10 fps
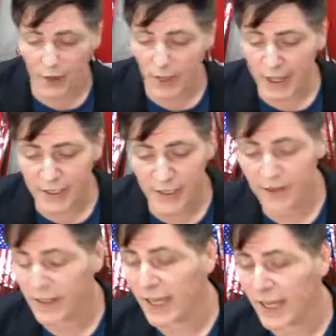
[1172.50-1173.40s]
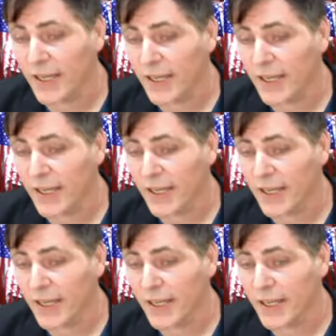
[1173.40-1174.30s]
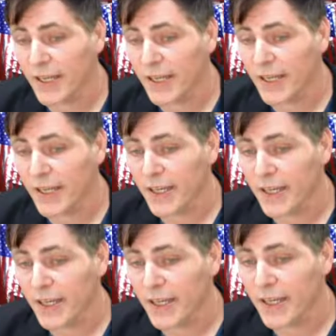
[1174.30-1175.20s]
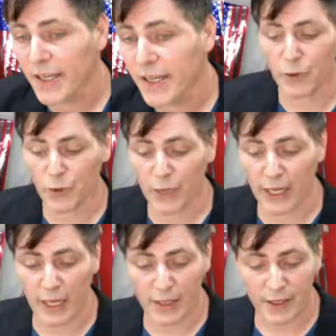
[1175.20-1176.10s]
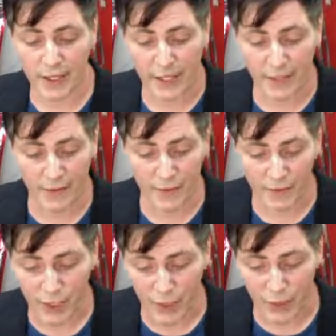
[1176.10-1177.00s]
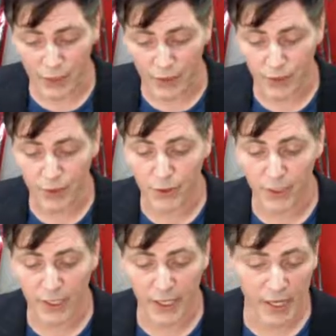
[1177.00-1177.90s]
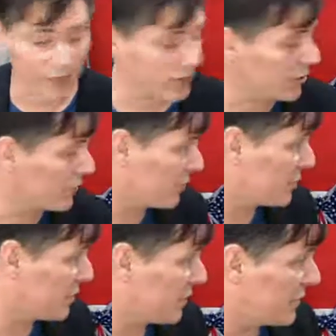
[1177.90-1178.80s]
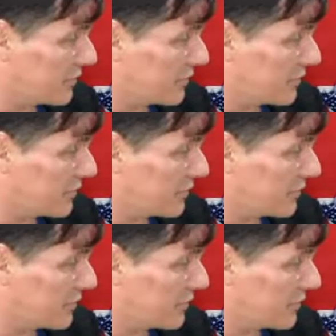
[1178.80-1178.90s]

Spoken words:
I just say, the answers to that they have us going through, and I don't know if you share this